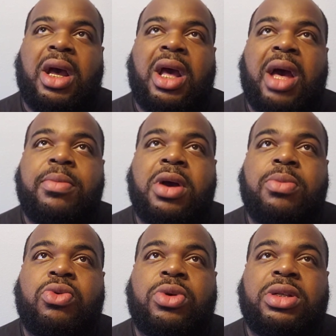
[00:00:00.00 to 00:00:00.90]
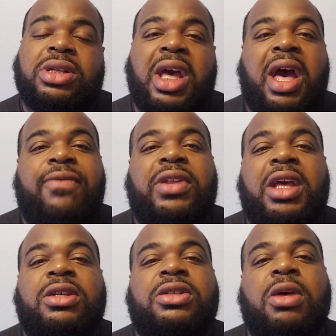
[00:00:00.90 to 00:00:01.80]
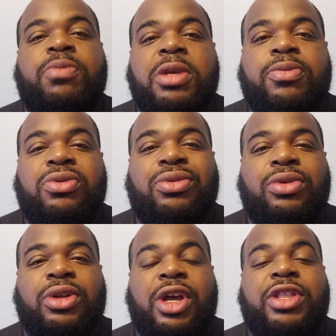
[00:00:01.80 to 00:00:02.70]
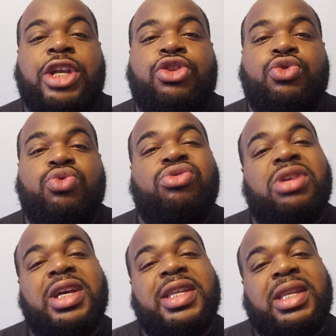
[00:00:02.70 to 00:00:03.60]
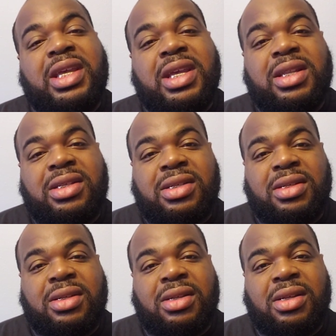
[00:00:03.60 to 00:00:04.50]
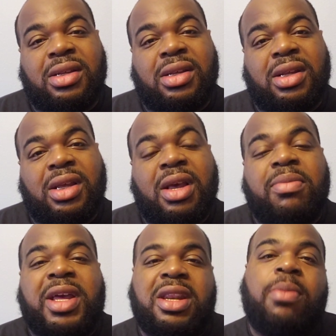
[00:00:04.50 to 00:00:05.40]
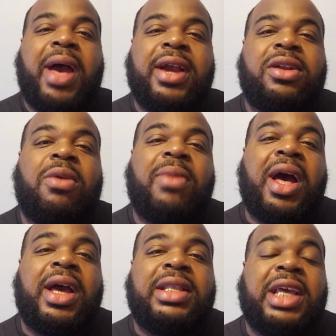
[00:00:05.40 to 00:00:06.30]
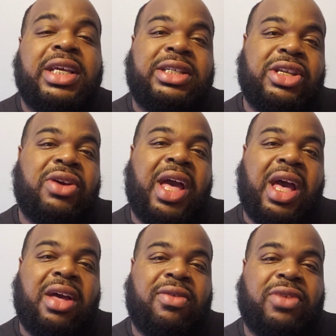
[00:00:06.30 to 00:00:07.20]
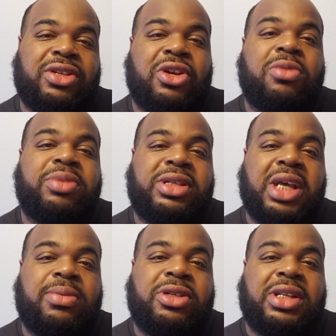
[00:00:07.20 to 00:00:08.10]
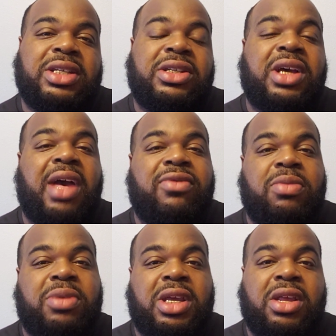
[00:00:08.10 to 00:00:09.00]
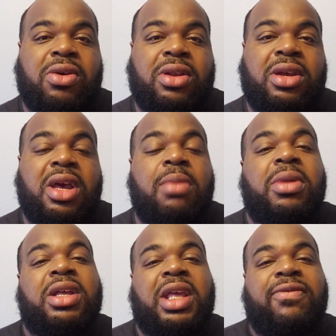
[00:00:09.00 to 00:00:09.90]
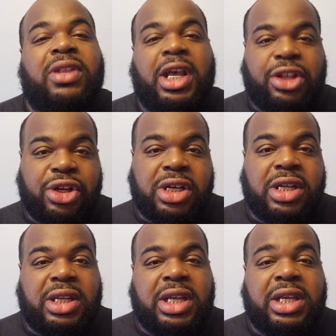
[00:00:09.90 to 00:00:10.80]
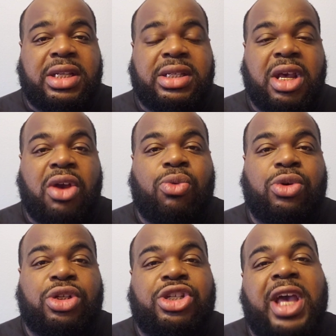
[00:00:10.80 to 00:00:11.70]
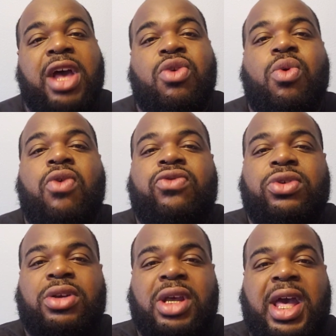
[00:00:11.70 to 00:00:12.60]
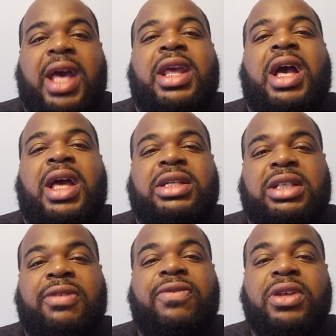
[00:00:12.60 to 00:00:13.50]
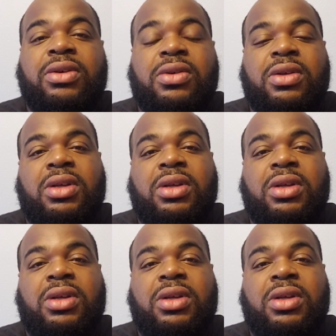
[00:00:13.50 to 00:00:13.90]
I'm more of this. I feel like some people, they do good deeds, but in the back of their mind, they still have a certain perception. They still have an opinion on it, but they feel like their good deeds will shadow over how they honestly feel.